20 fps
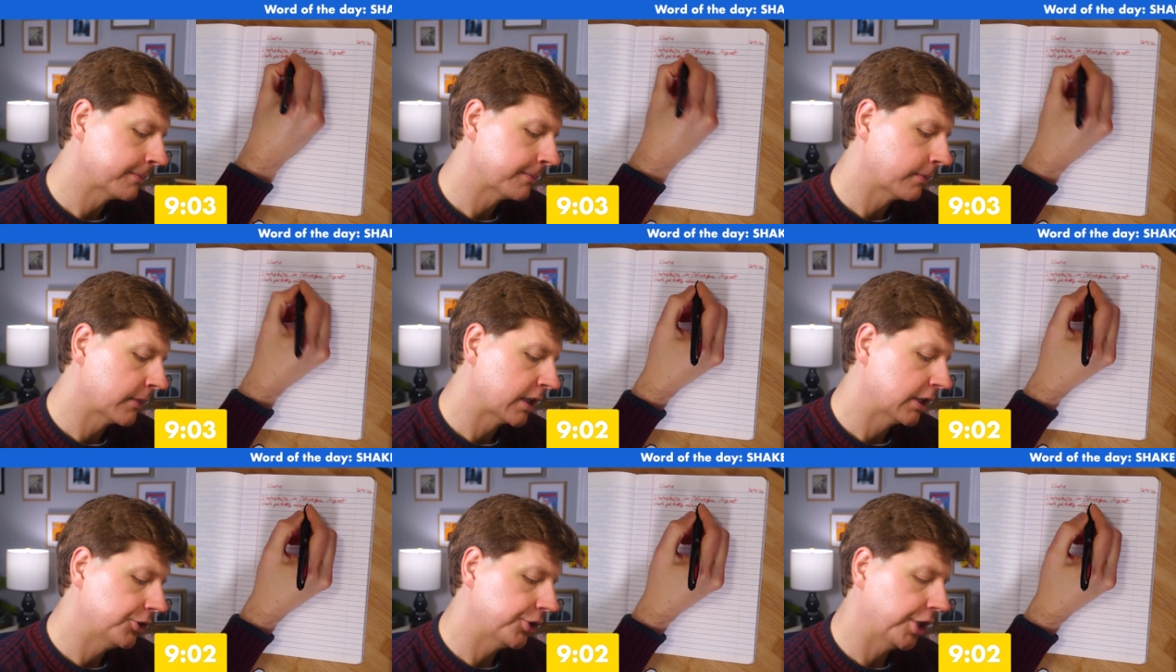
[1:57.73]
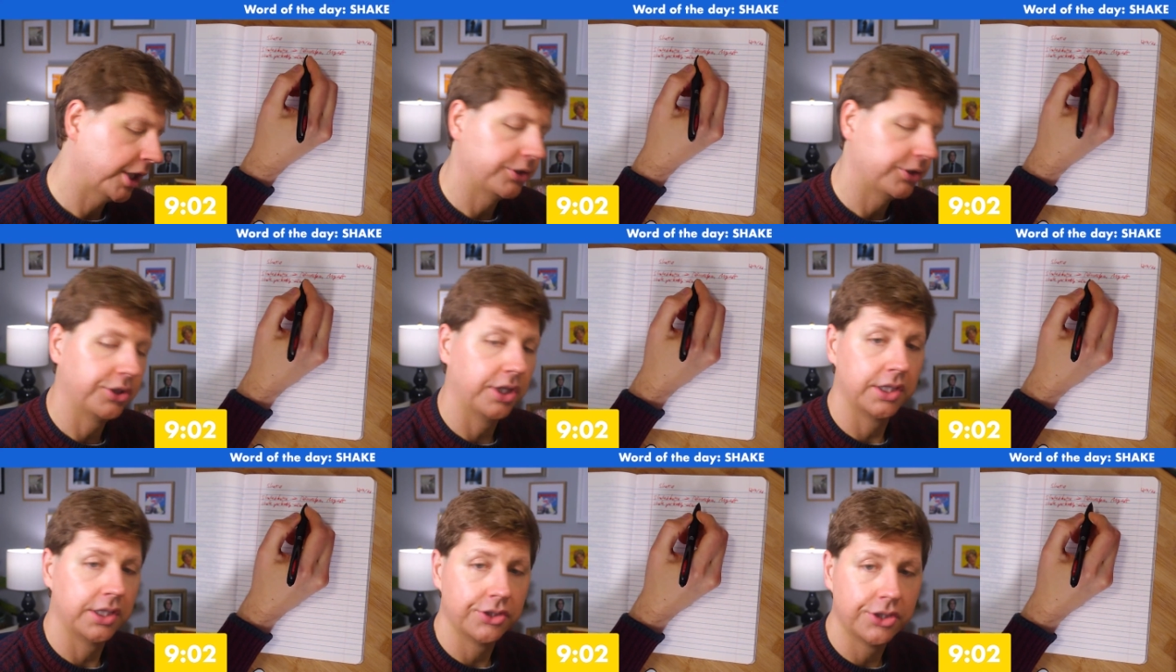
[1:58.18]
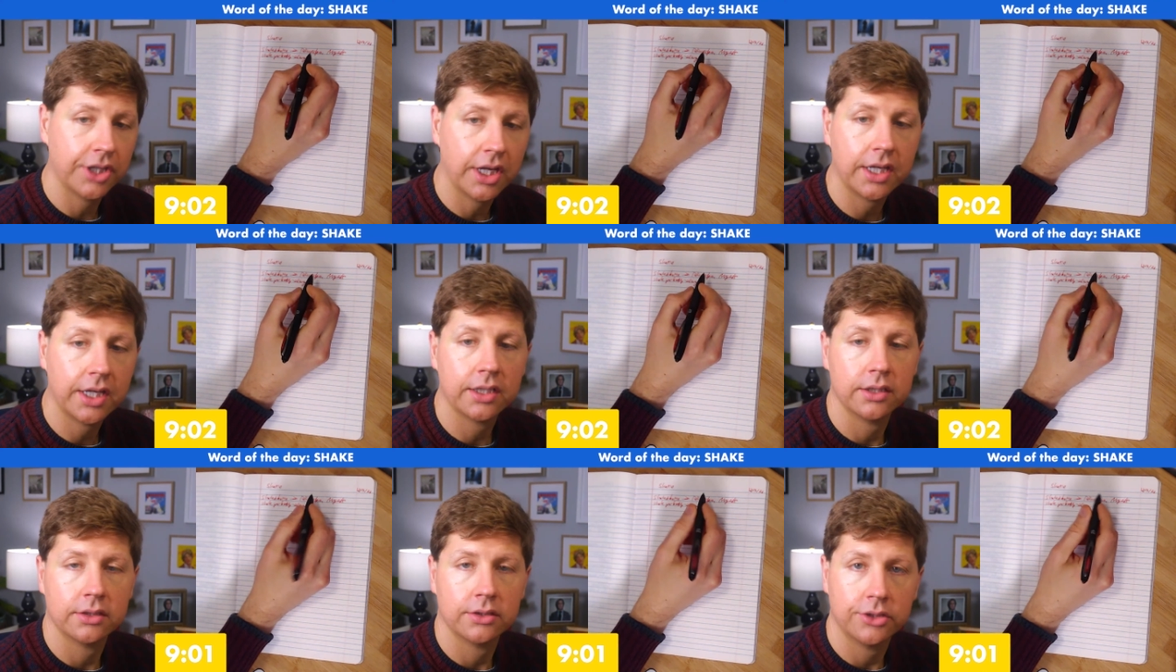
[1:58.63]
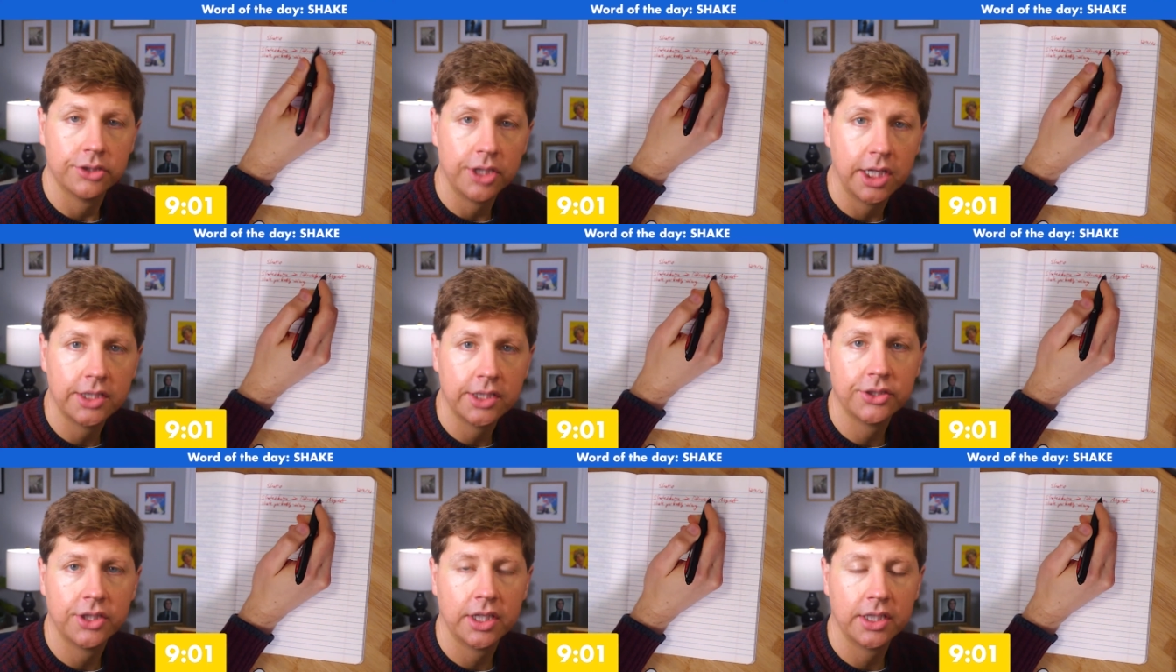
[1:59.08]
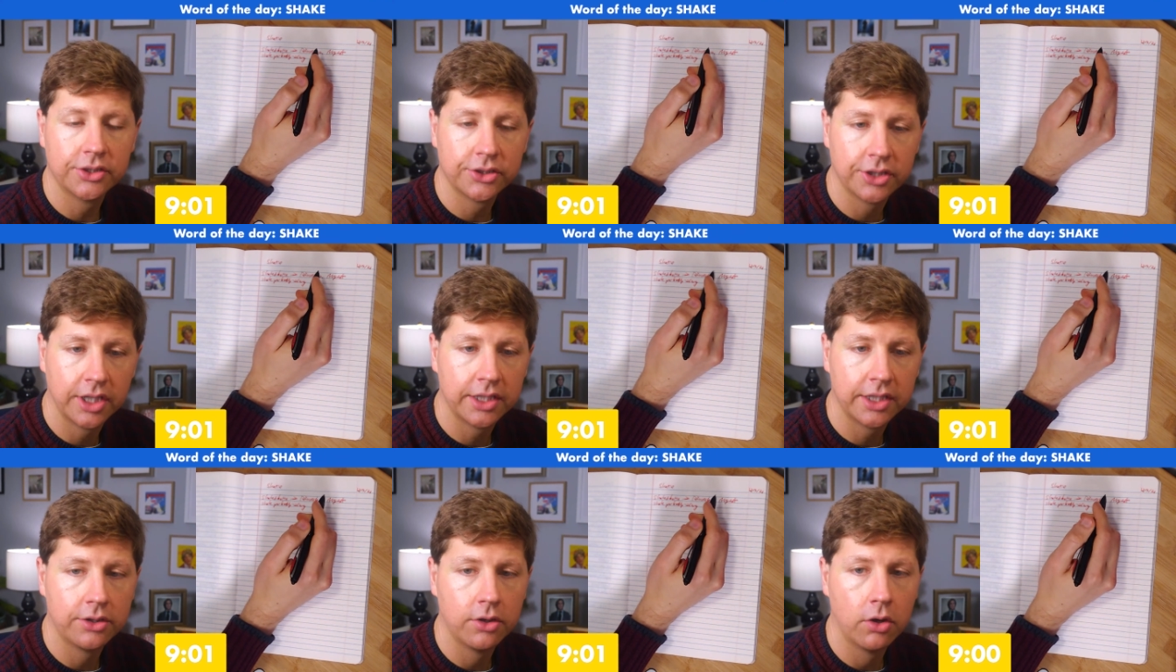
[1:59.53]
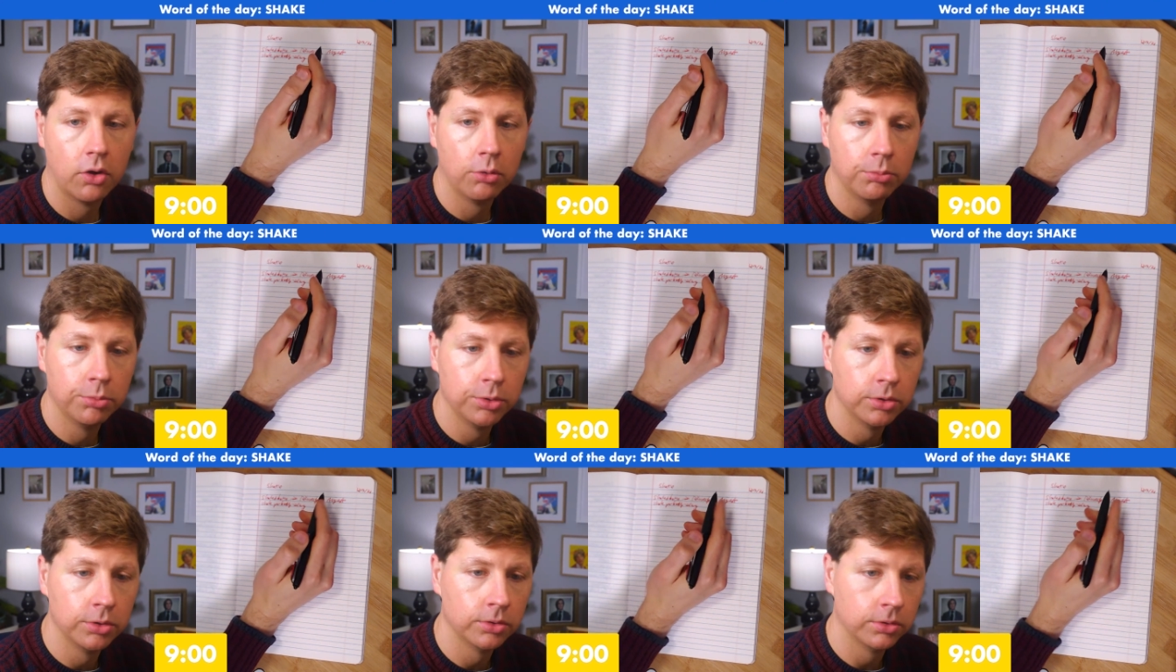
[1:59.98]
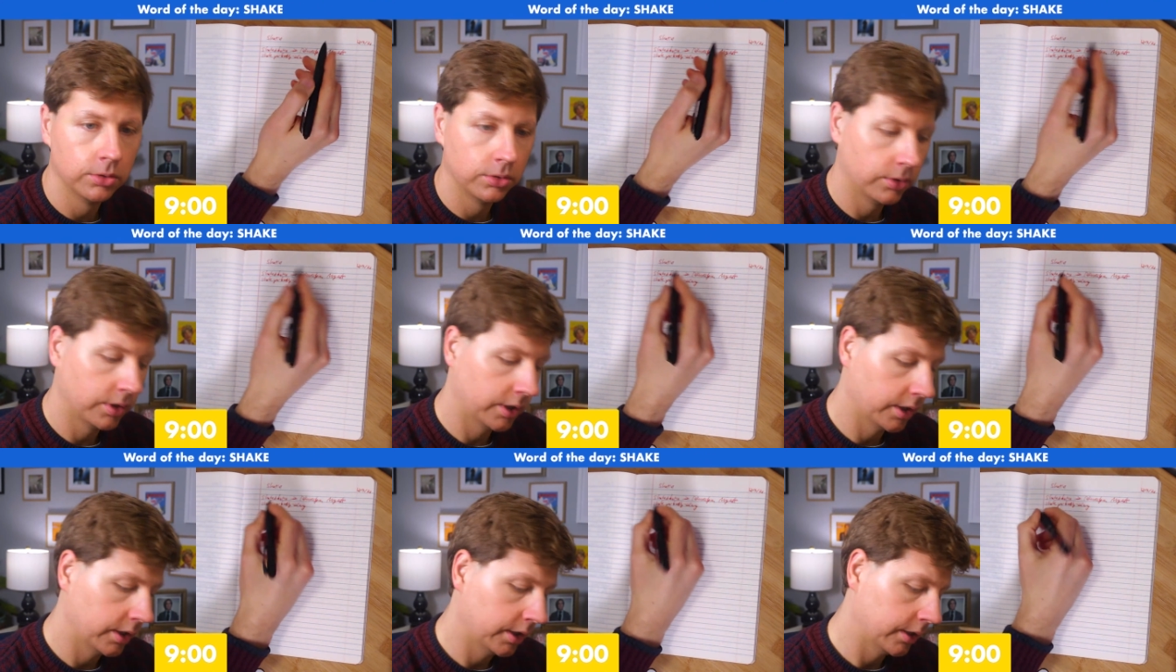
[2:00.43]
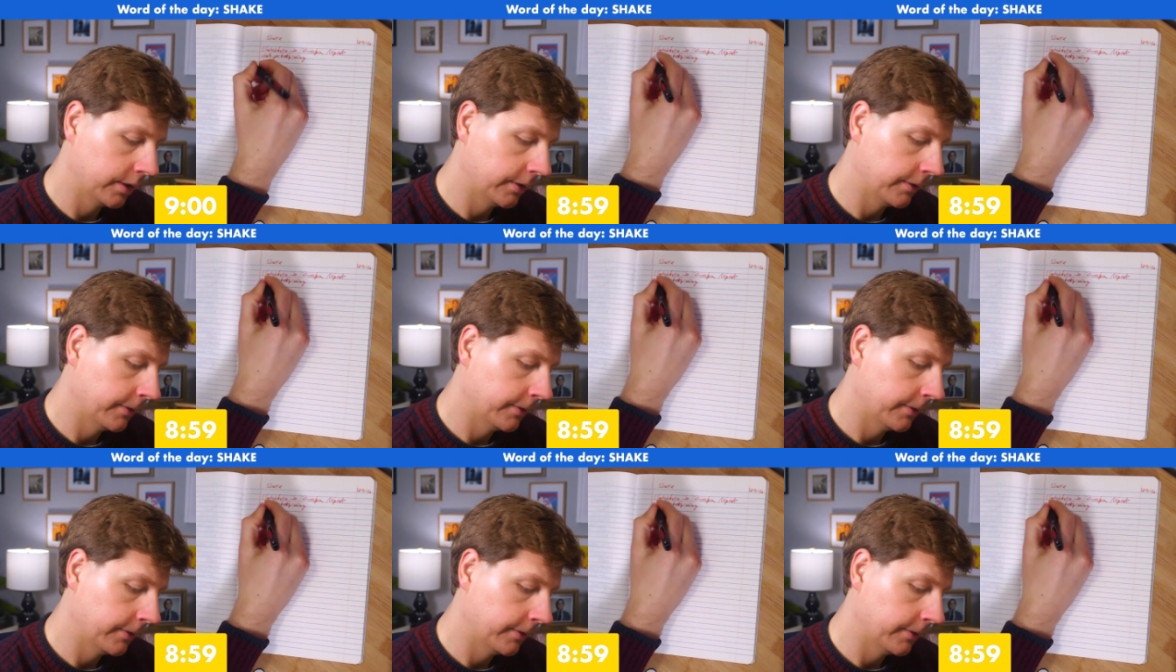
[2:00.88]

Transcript: Shake, shake, shake, shake, shake, shake your booty.